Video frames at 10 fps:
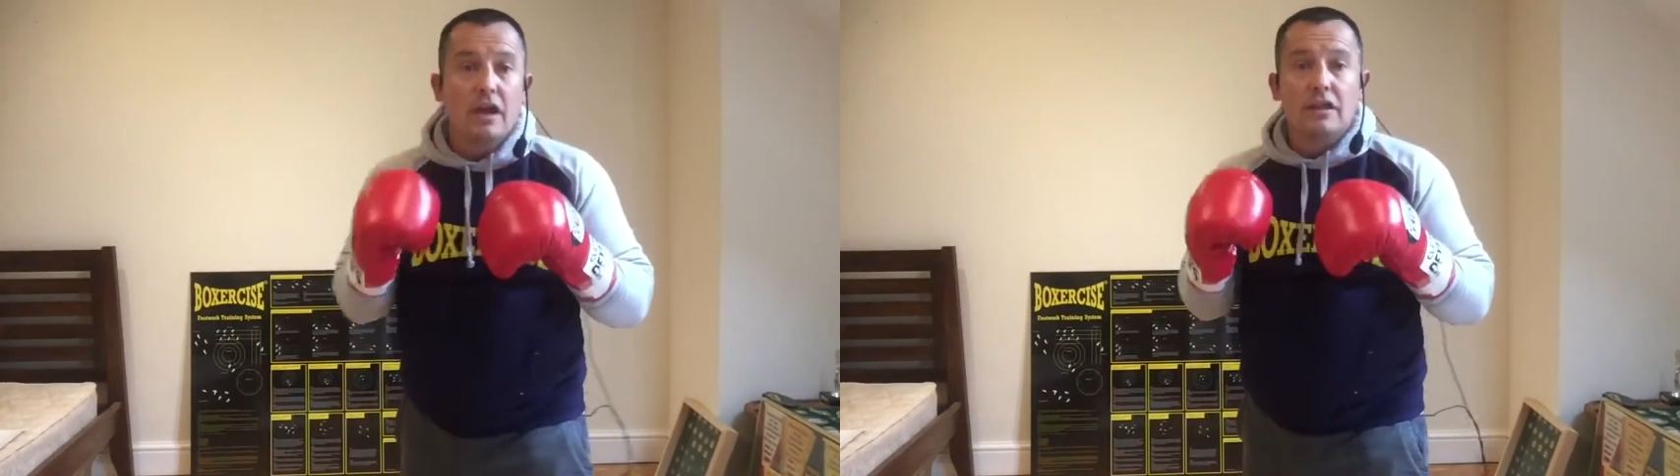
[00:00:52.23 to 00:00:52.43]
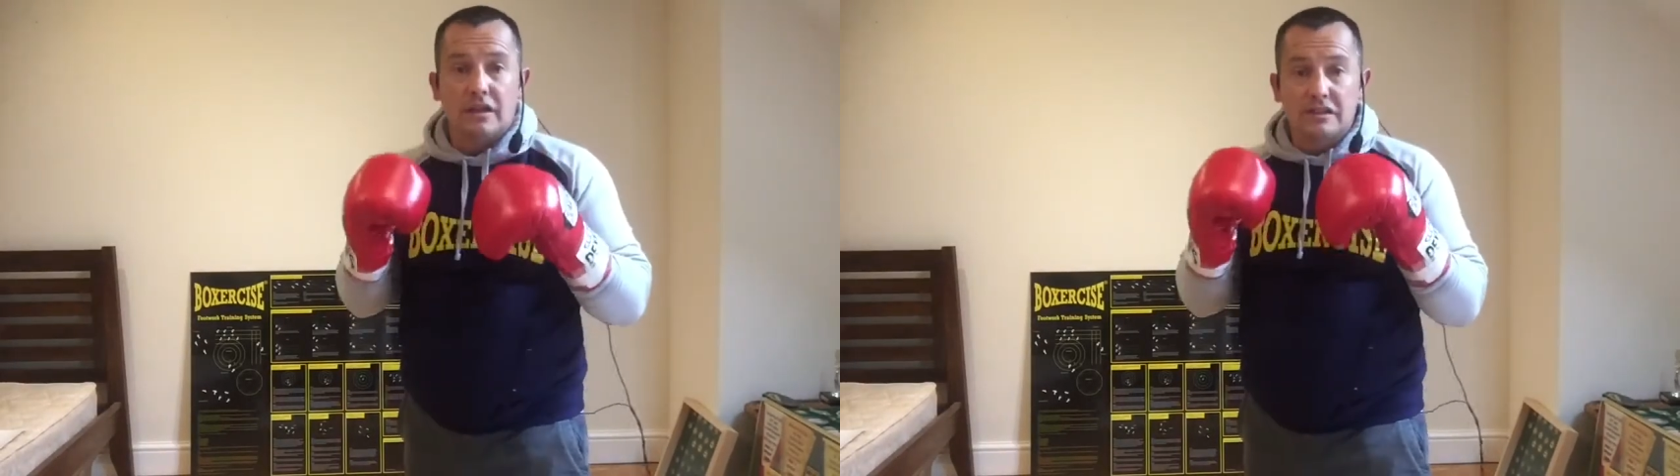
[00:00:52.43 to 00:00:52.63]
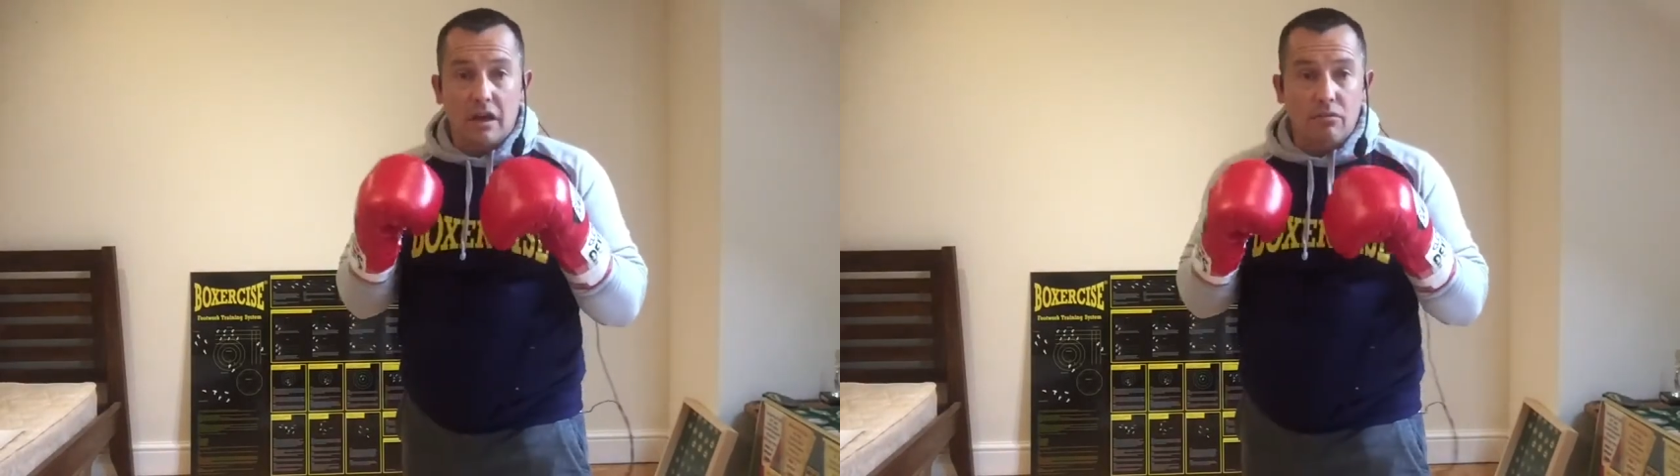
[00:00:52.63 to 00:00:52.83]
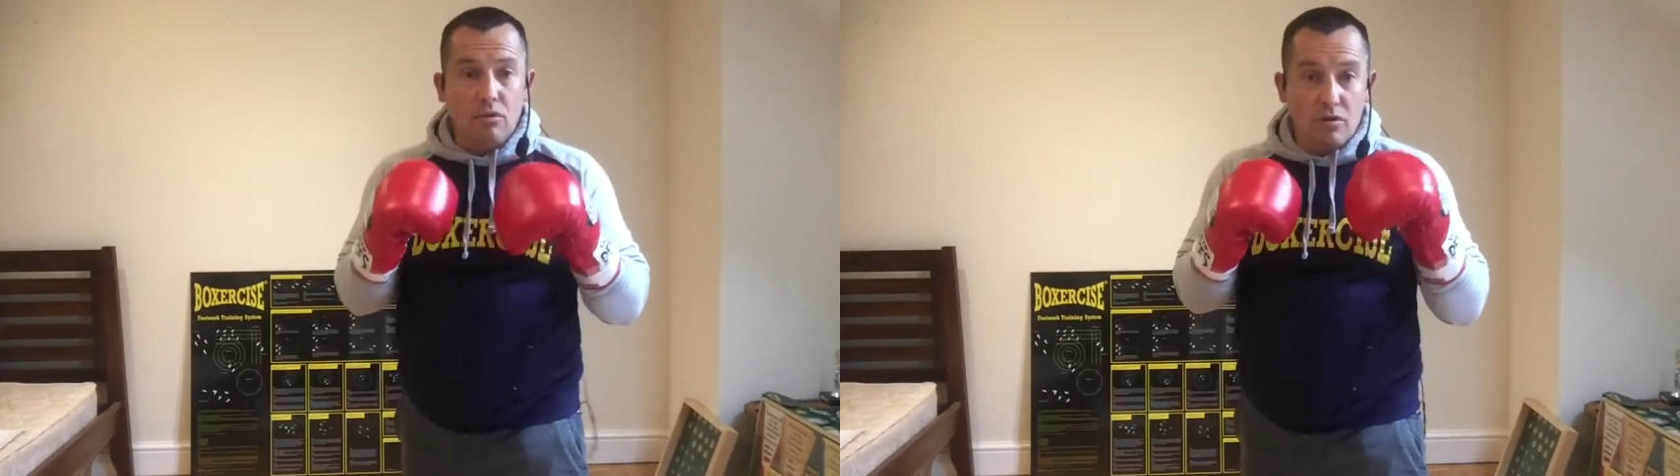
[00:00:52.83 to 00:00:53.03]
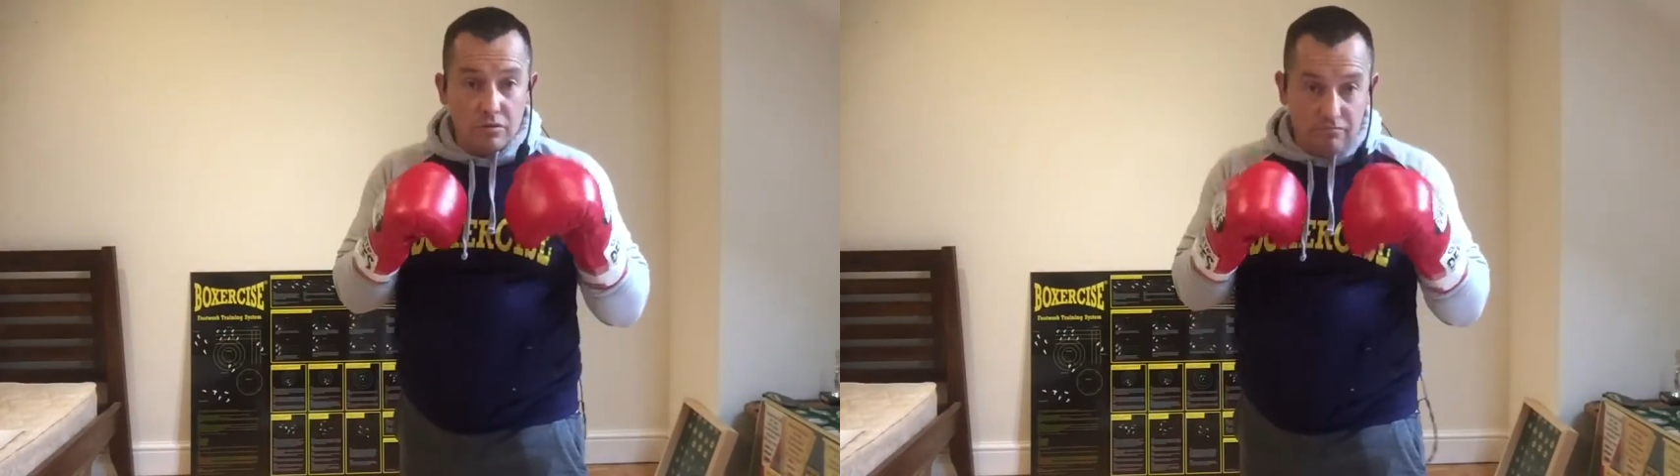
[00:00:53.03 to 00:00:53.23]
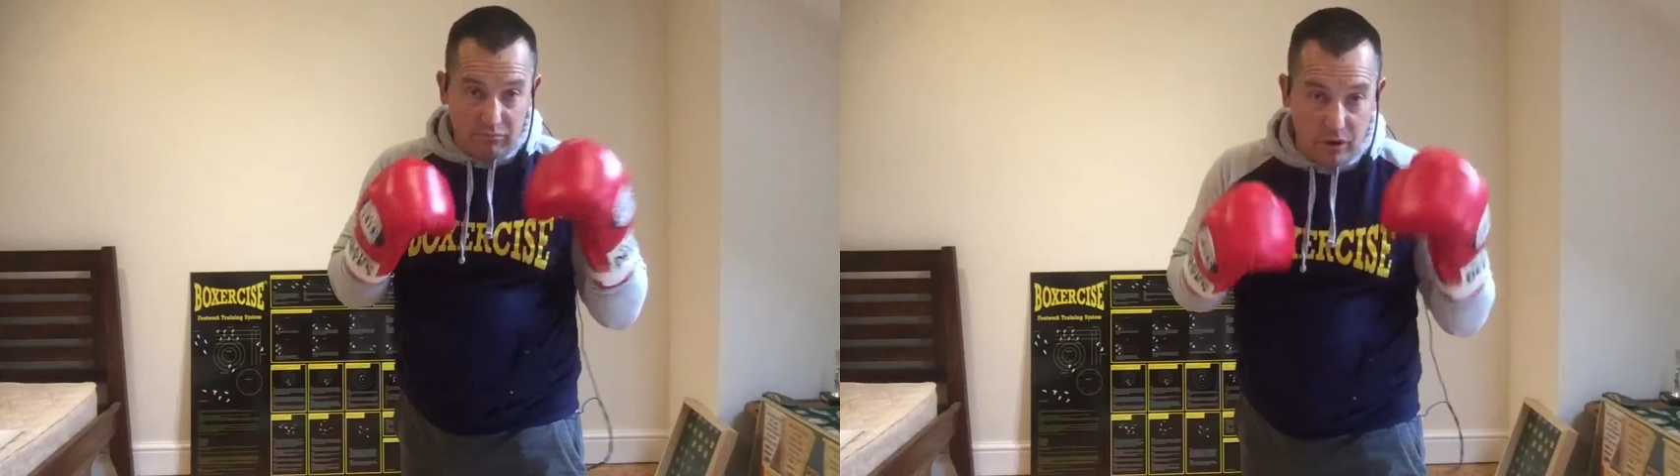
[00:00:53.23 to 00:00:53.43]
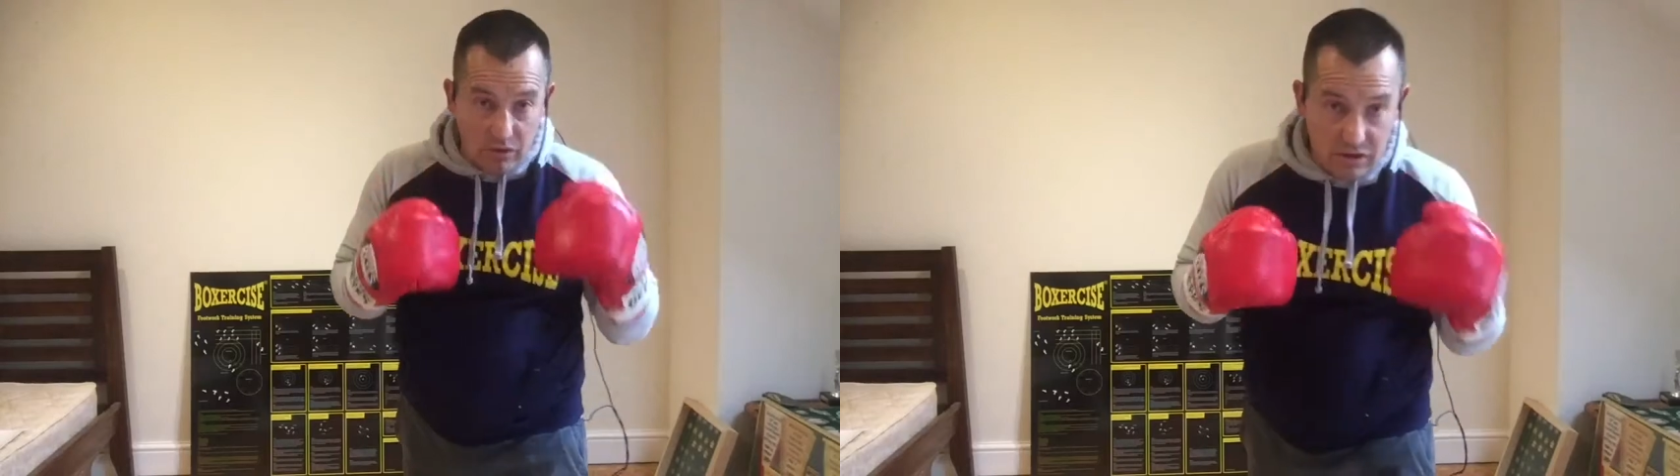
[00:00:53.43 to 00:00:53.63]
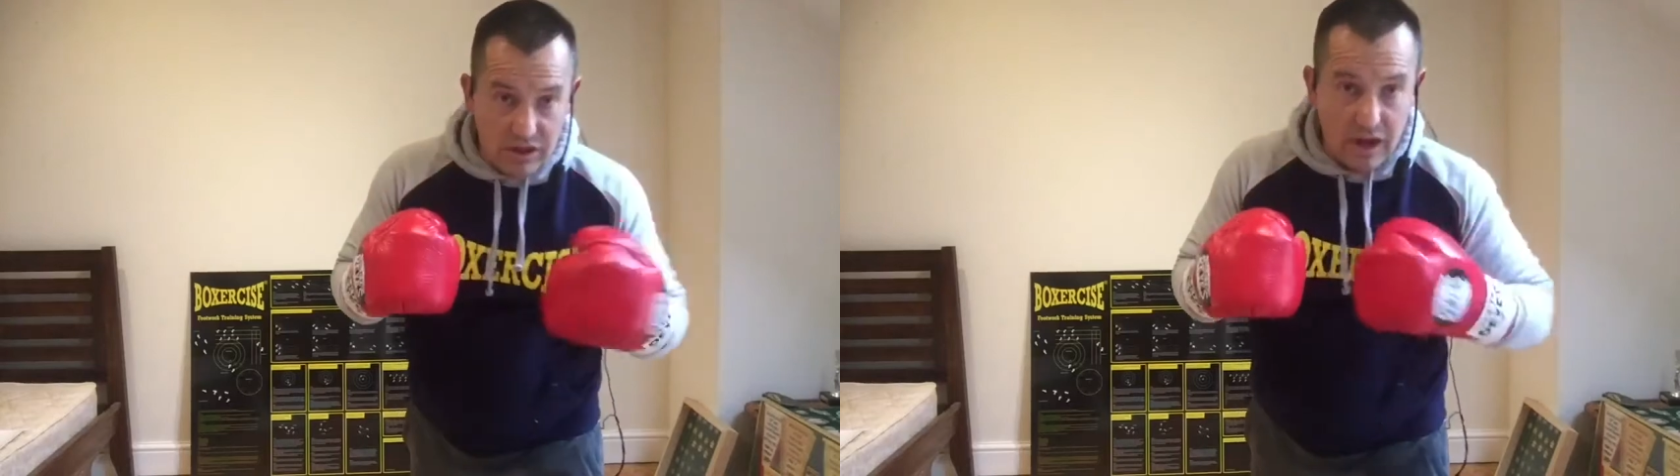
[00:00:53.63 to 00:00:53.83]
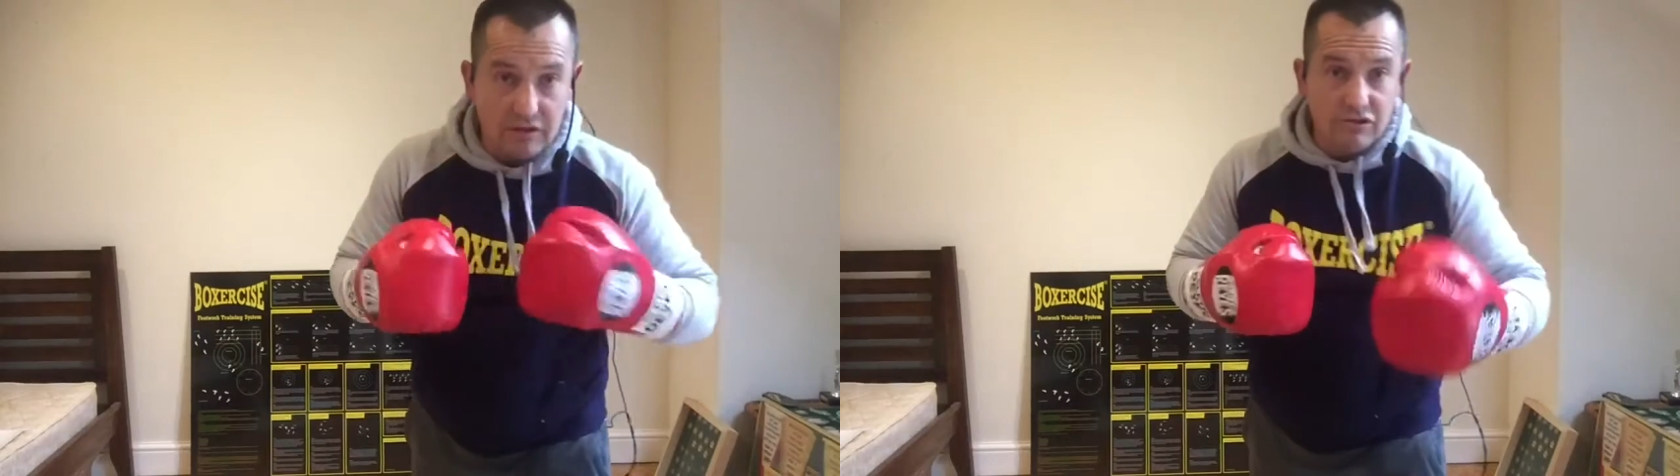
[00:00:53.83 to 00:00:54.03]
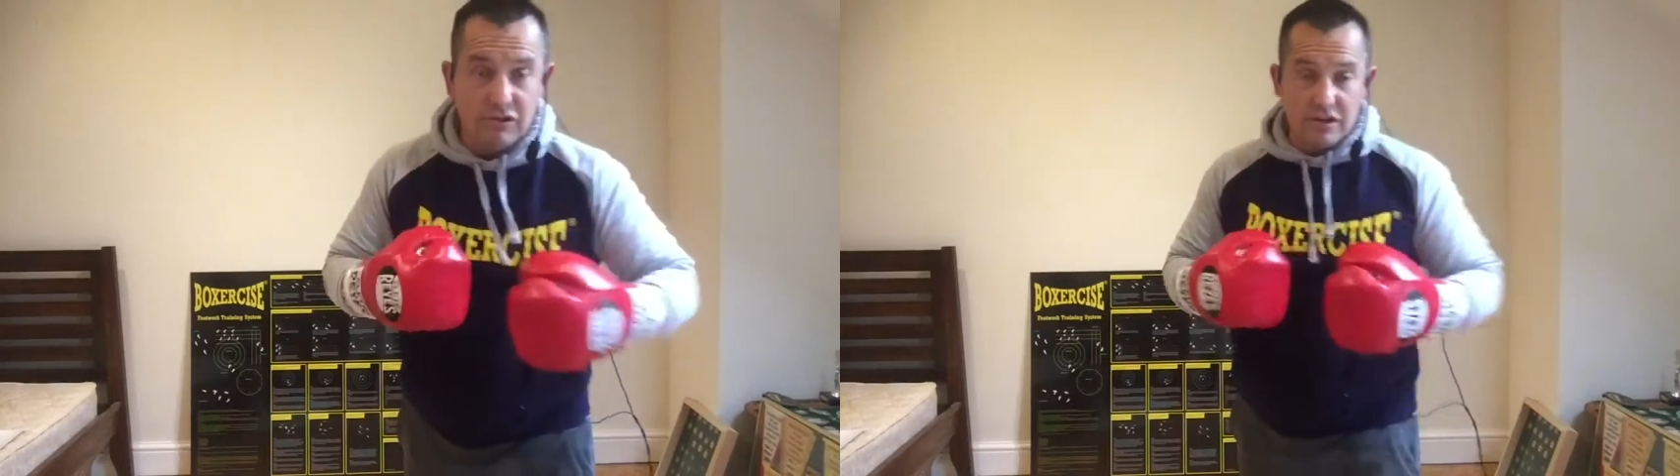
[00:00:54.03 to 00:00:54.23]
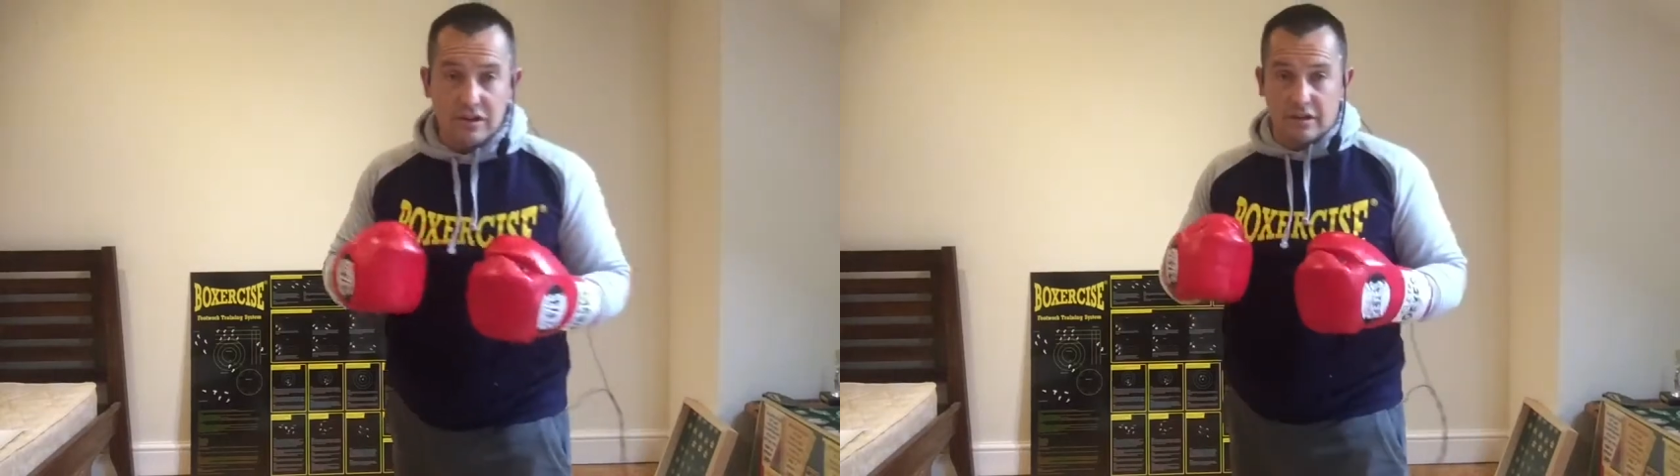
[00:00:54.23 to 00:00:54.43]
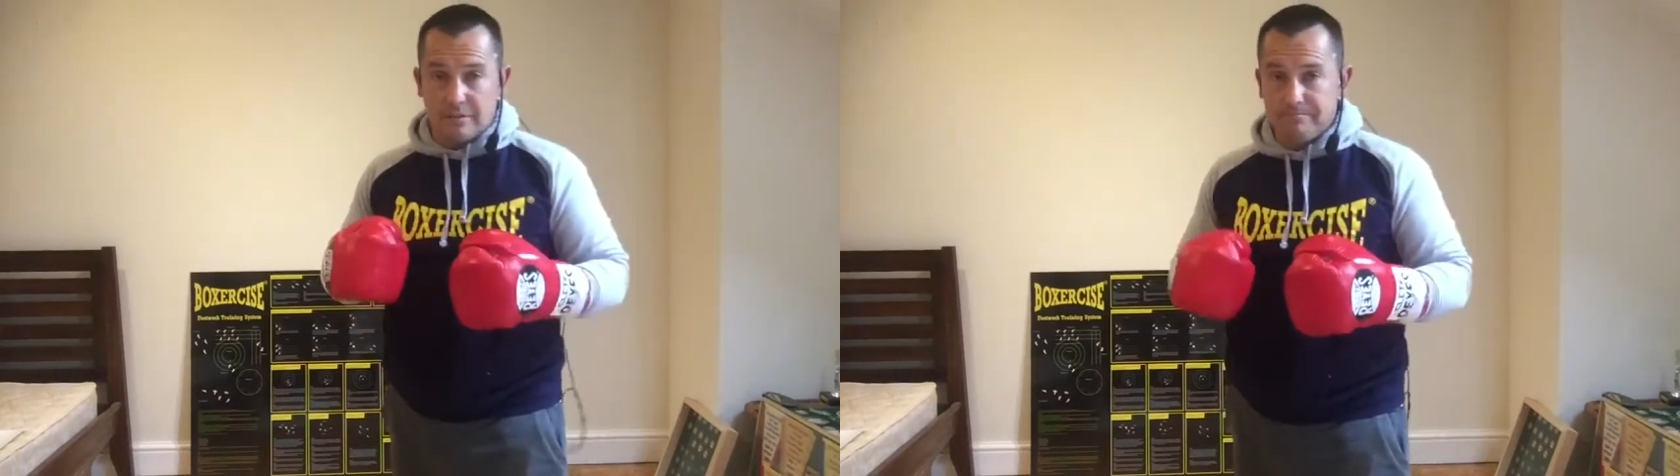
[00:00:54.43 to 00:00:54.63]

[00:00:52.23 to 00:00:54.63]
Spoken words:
That's how we would block that traditionally.